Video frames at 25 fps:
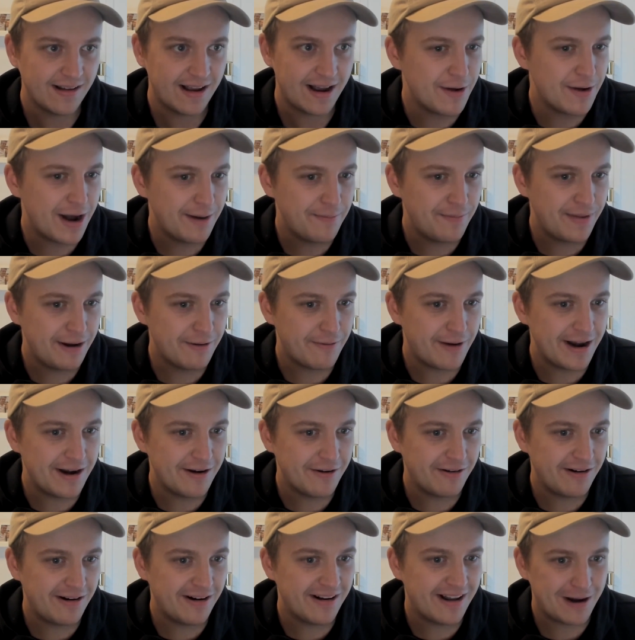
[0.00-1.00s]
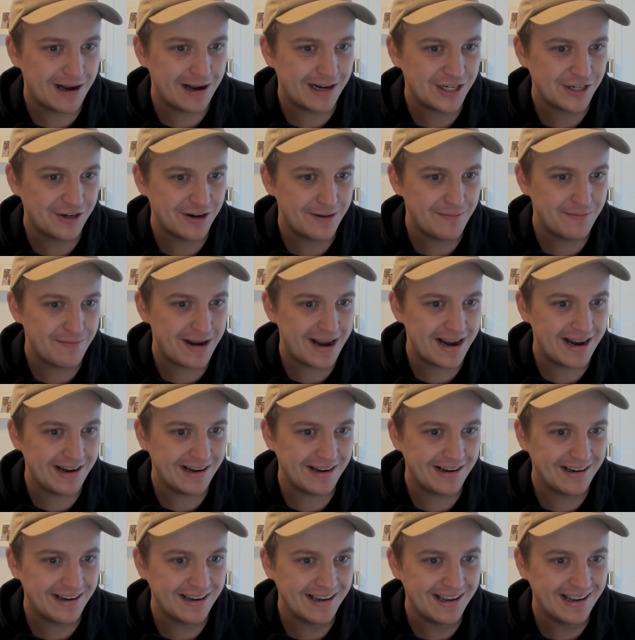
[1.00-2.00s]
And you might be wondering, why should I
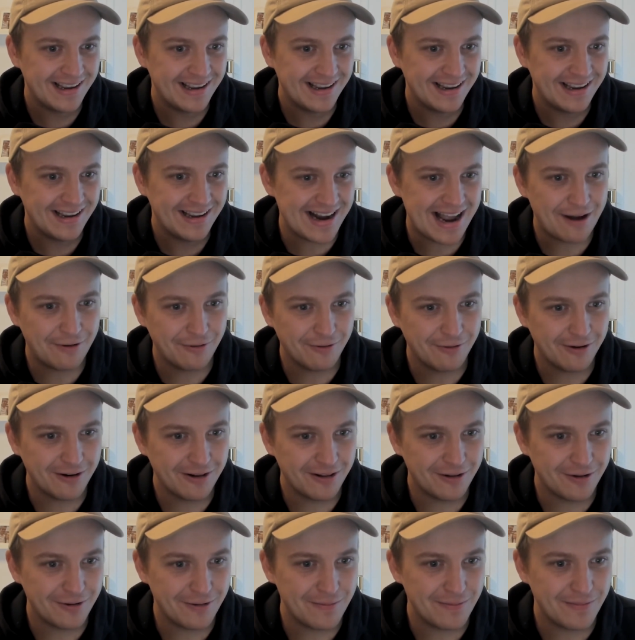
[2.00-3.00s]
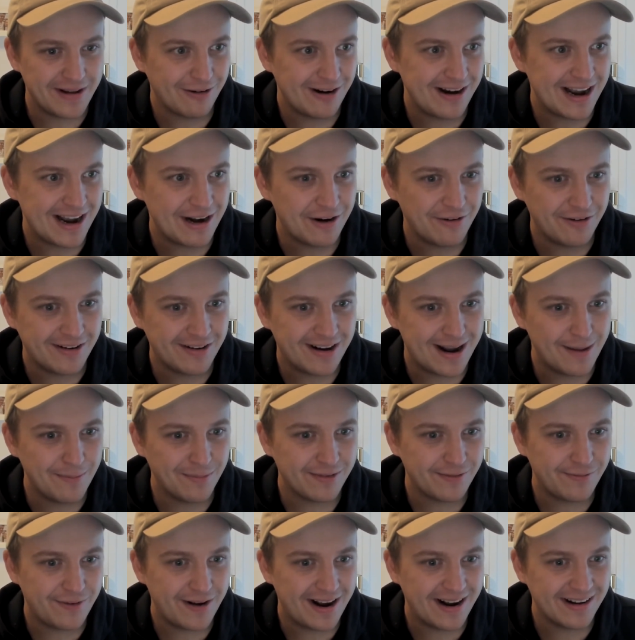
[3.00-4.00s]
make an algorithm 300
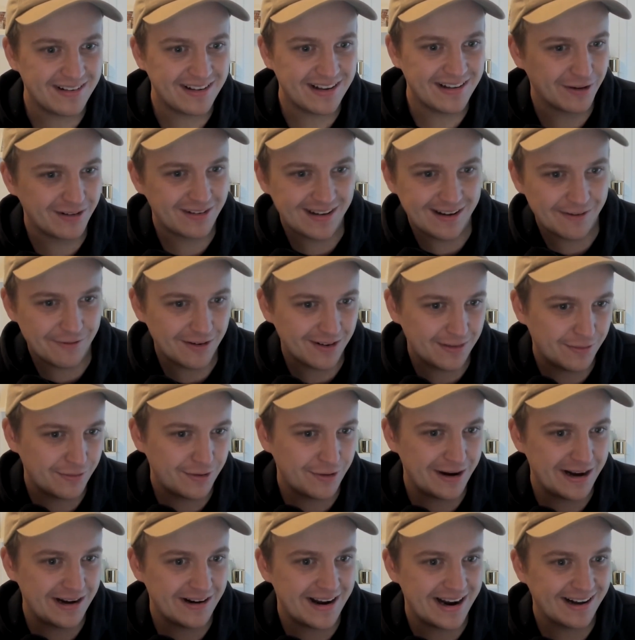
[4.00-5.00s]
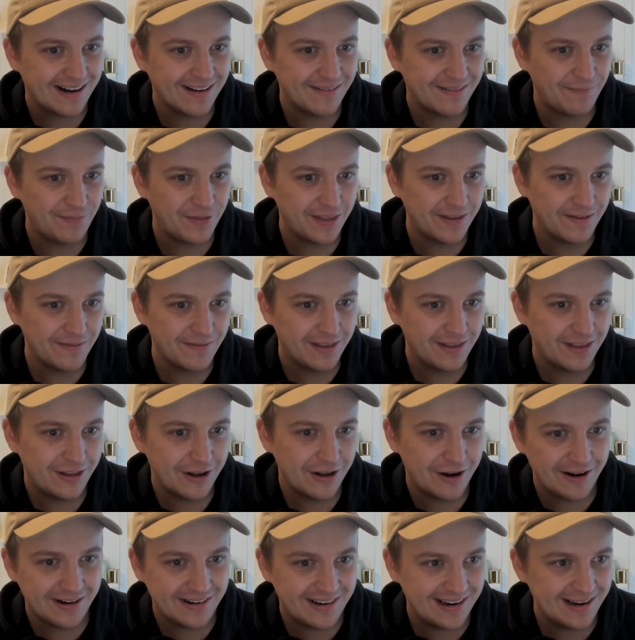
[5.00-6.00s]
times faster? What's the difference between like
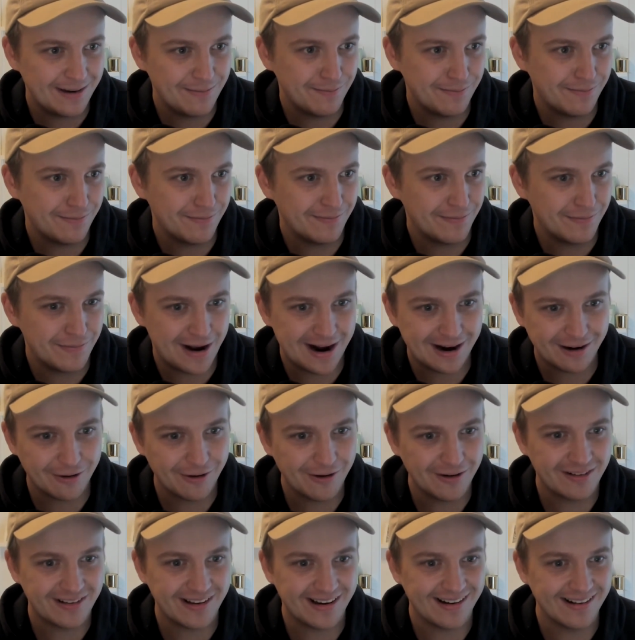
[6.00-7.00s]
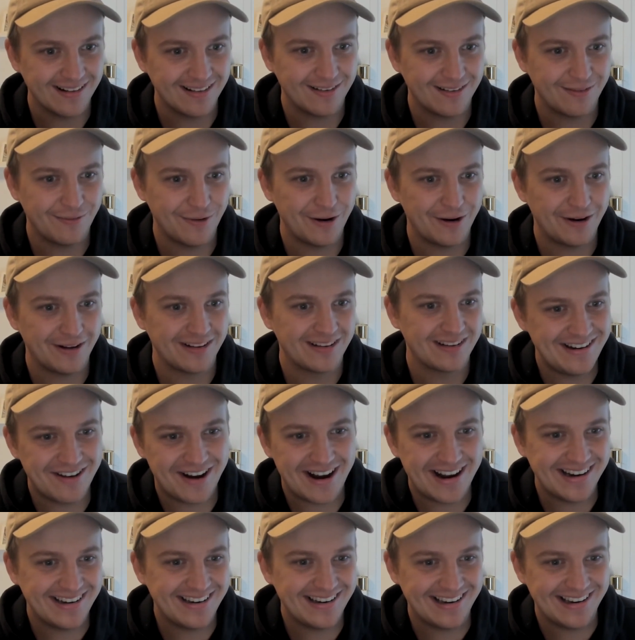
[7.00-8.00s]
30 microseconds versus
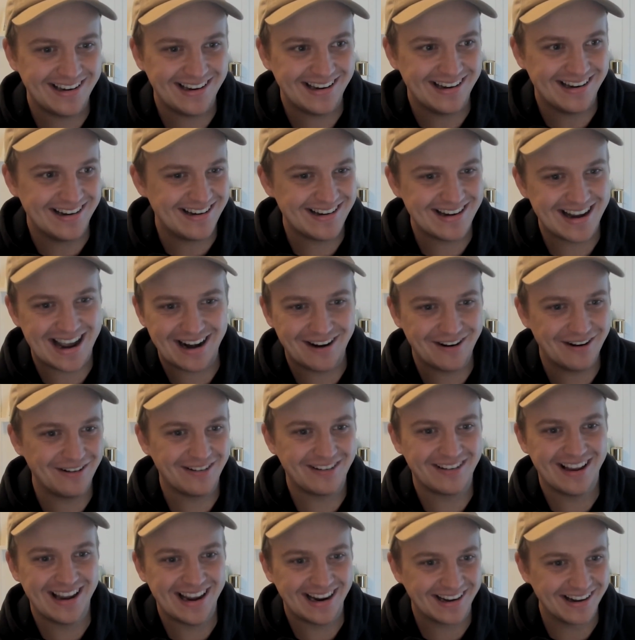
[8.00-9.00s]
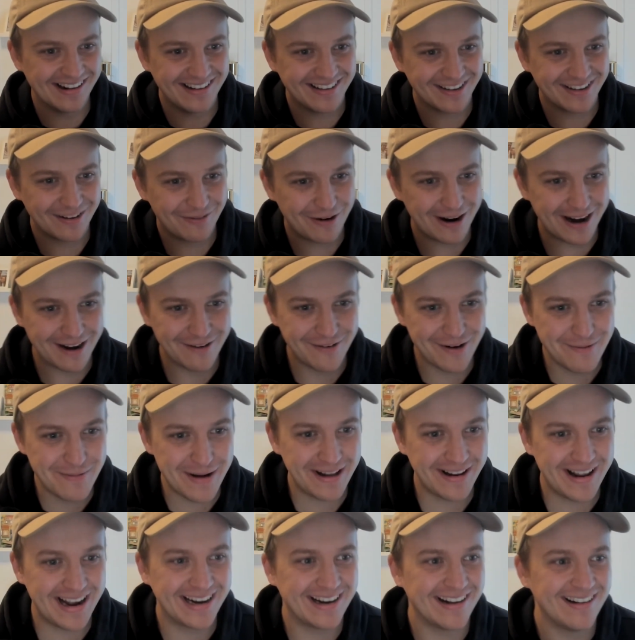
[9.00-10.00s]
90 nanoseconds or whatever?
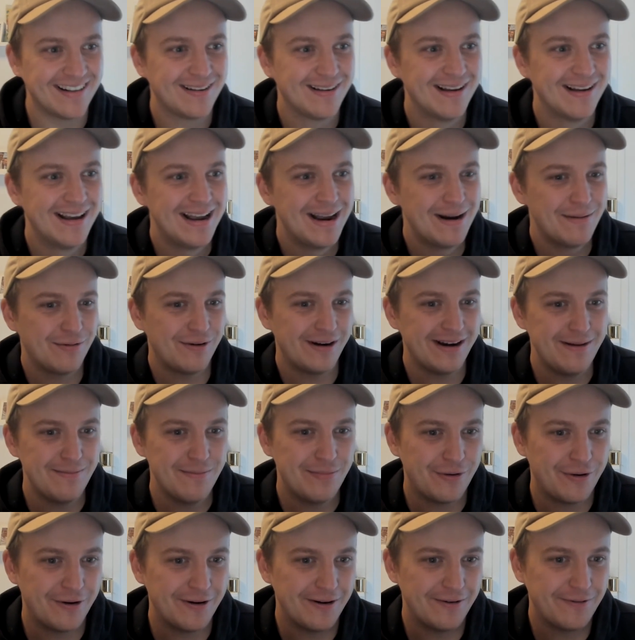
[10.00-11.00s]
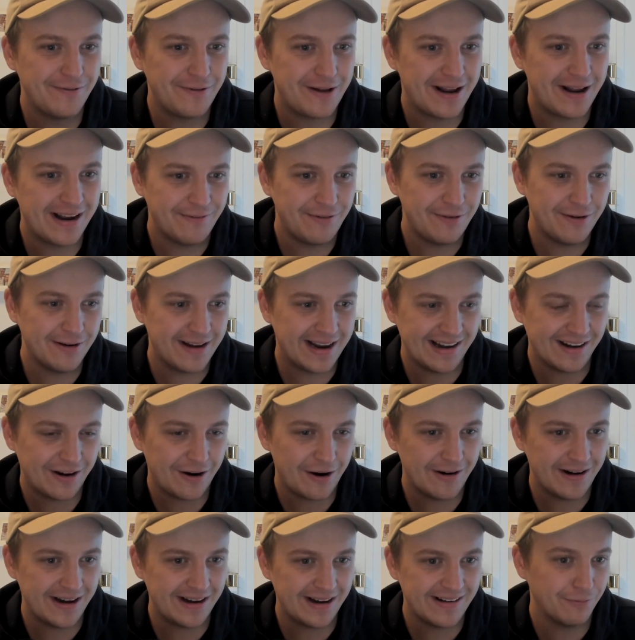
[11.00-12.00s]
But like, it's pretty important for if you're
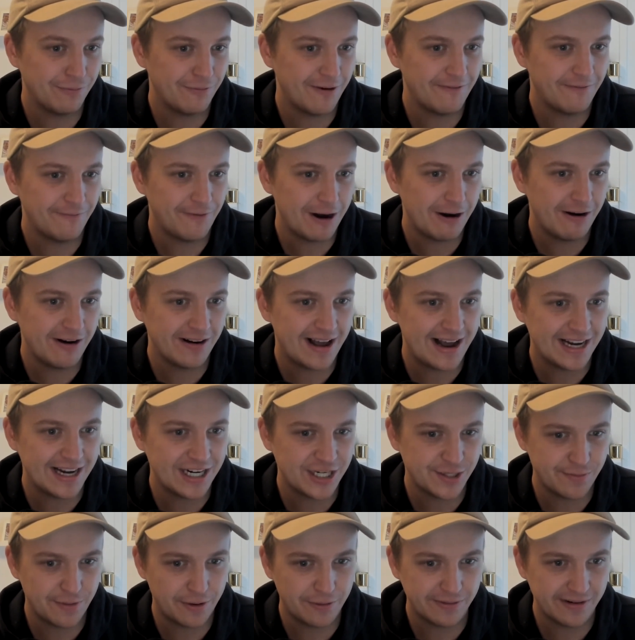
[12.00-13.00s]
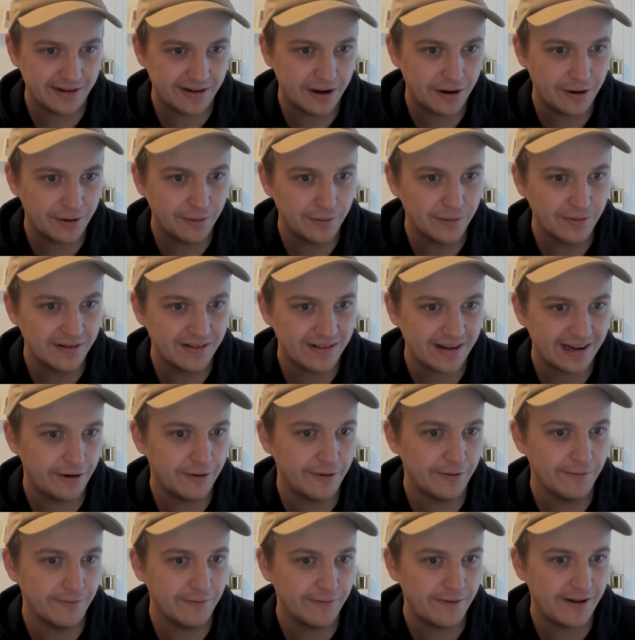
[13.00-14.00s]
encoding for very large multi-calls. A
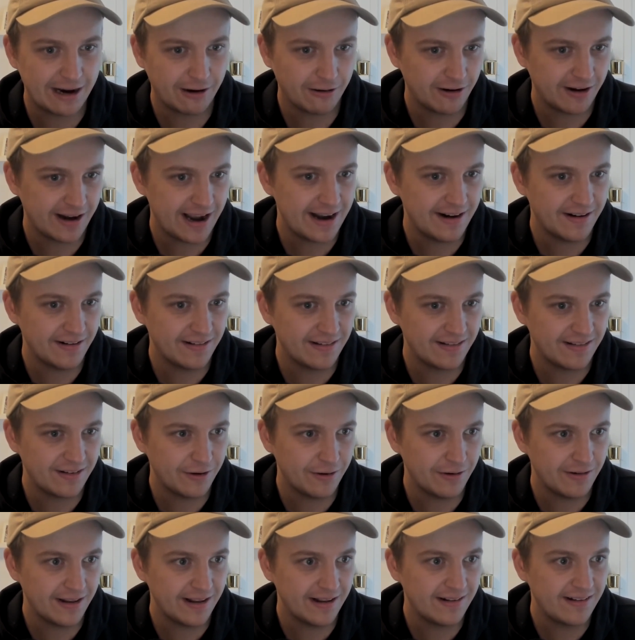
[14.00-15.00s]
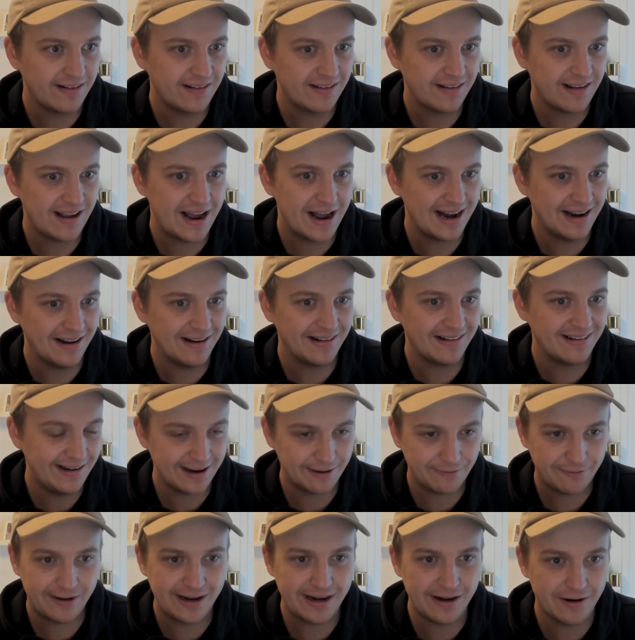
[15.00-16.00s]
lot of aggregators do this, and you
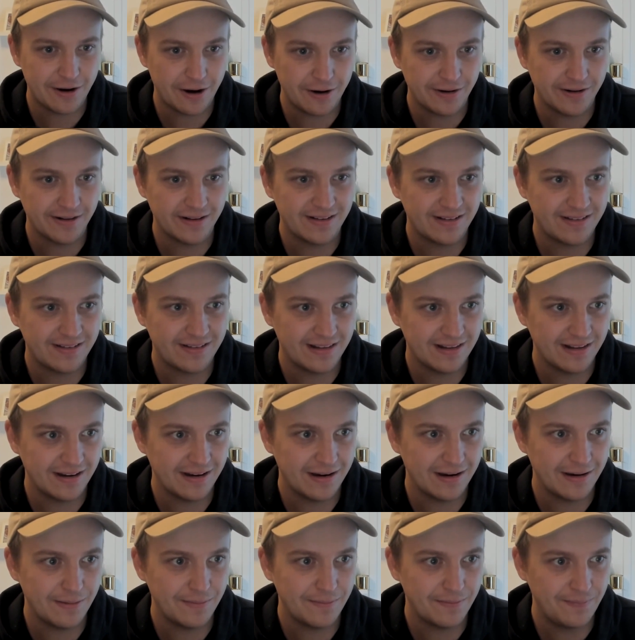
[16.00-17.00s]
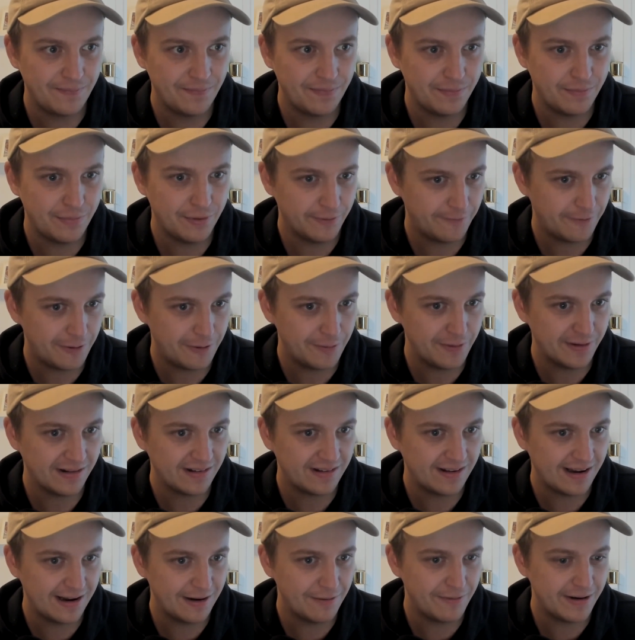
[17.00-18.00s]
definitely notice the
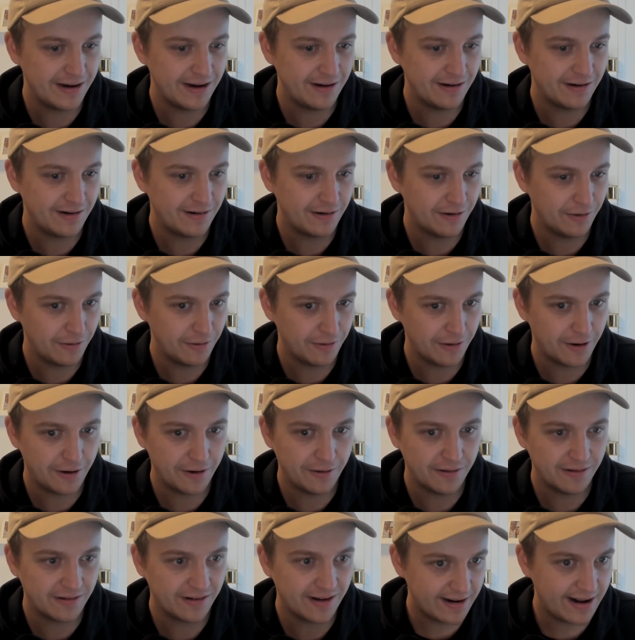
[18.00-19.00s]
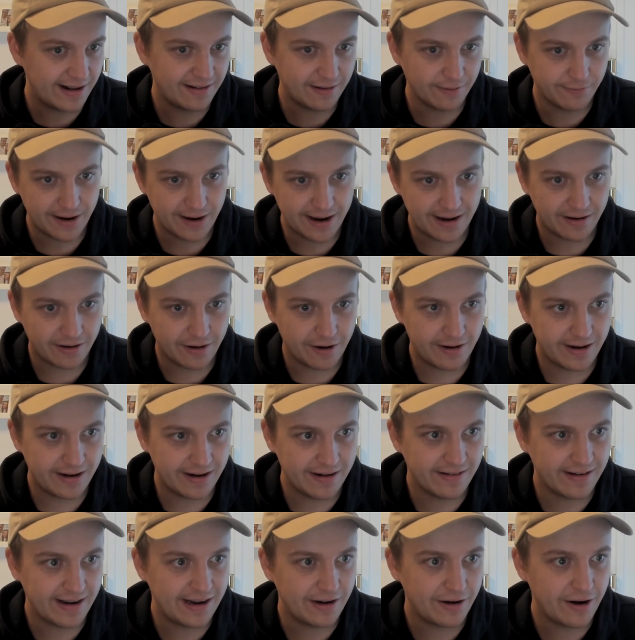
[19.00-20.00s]
performance hit when you do those kinds of encoding
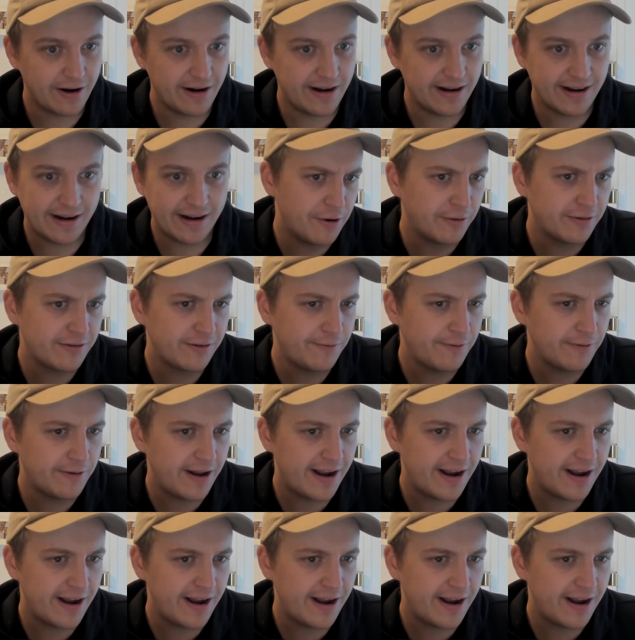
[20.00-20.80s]
and decoding. And also for